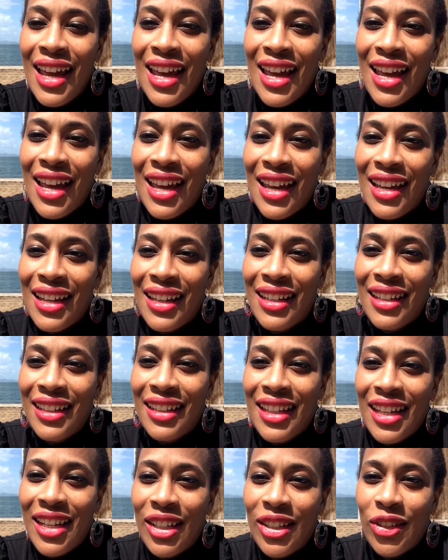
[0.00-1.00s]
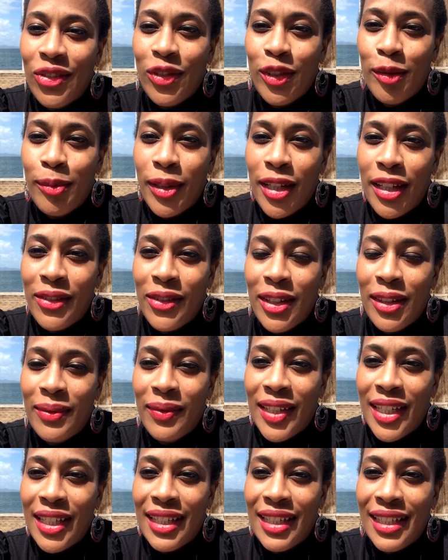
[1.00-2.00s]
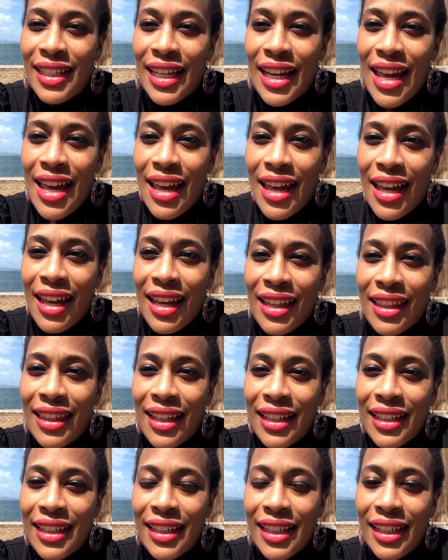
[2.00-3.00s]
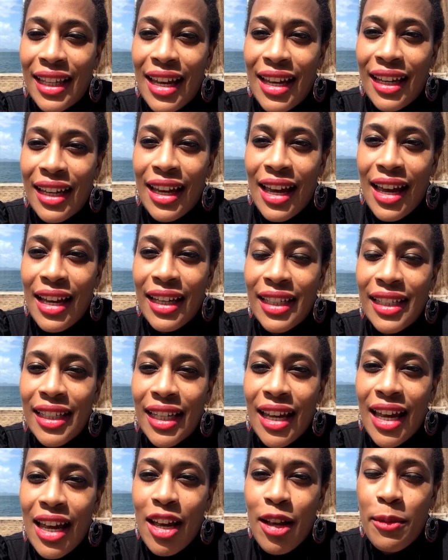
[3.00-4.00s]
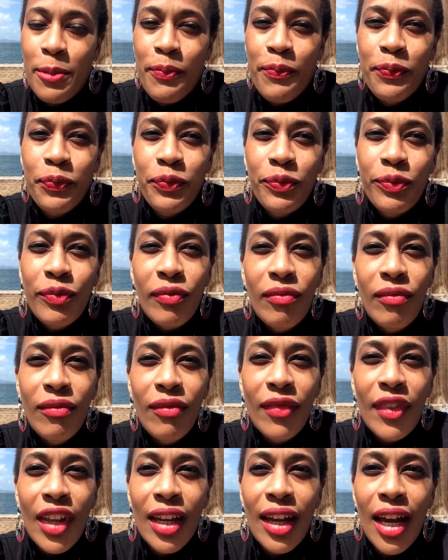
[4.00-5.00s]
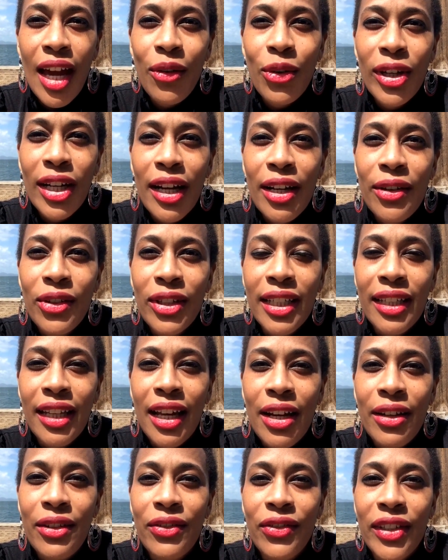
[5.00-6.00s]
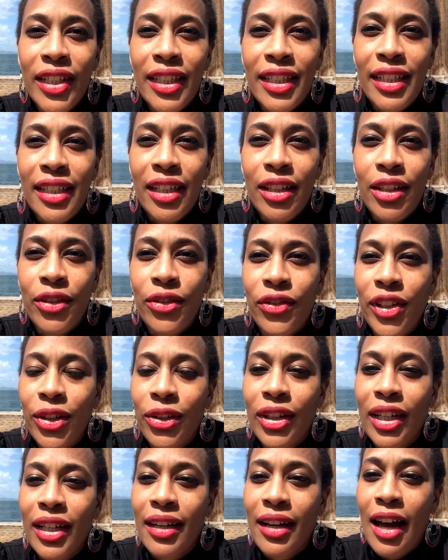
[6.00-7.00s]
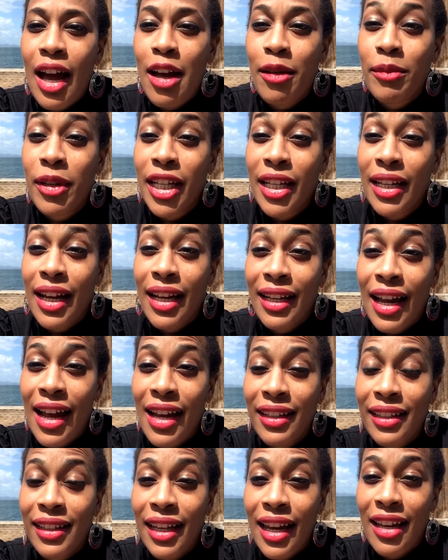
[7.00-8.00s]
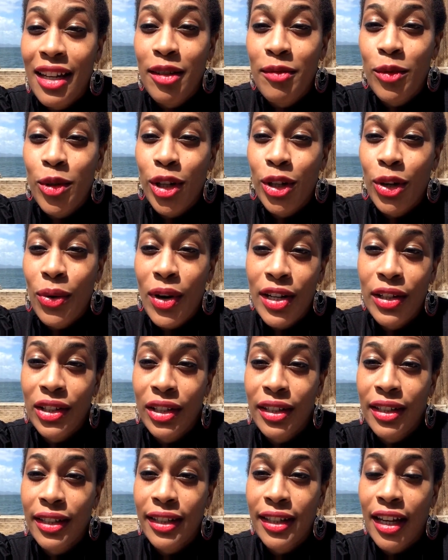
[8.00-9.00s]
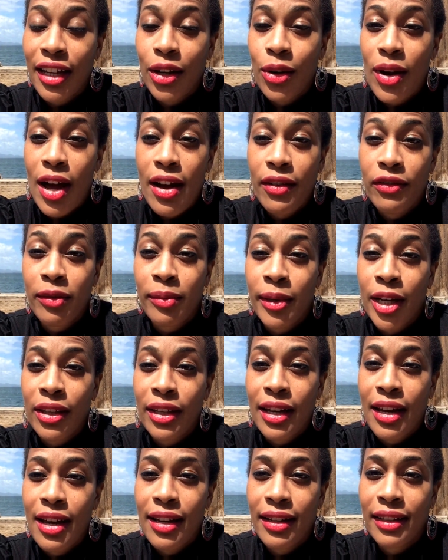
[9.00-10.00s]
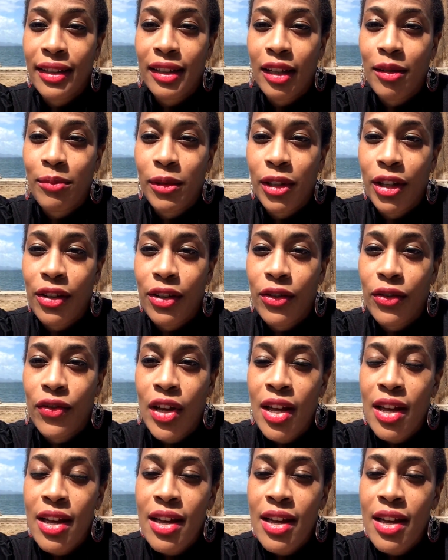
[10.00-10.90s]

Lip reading: And thanks for being with me today. Thanks a lot, guys. What I would love is if you can comment and ask any more questions that you have about the concept of